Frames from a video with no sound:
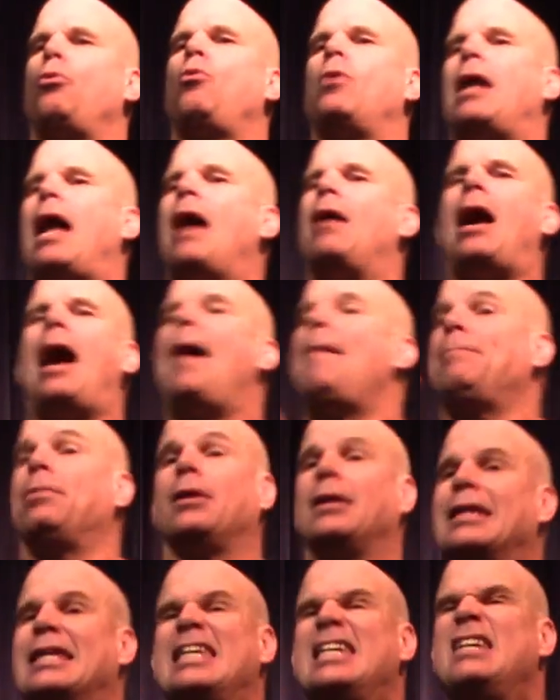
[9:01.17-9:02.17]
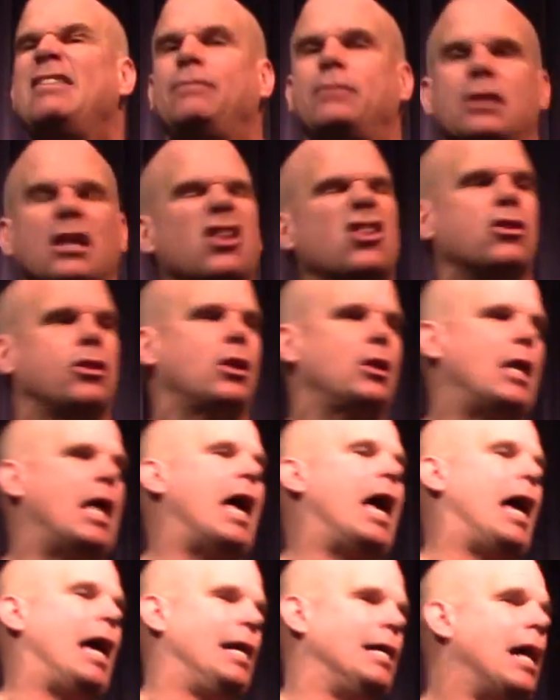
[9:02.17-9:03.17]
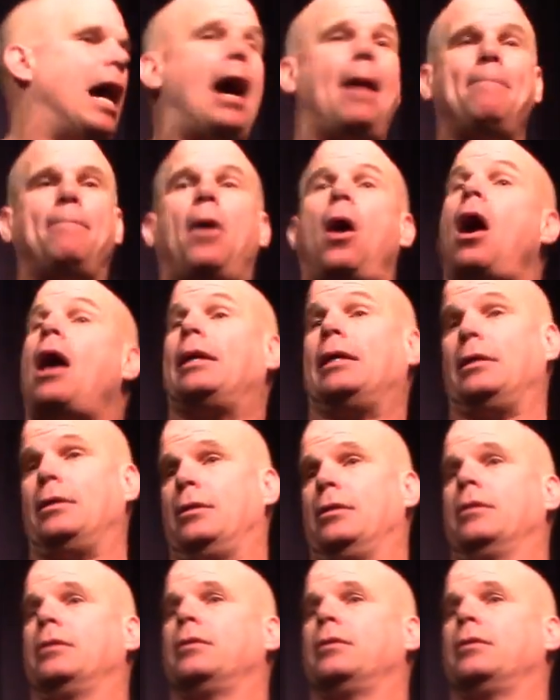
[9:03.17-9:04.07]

through what I believed the lie. I bought it.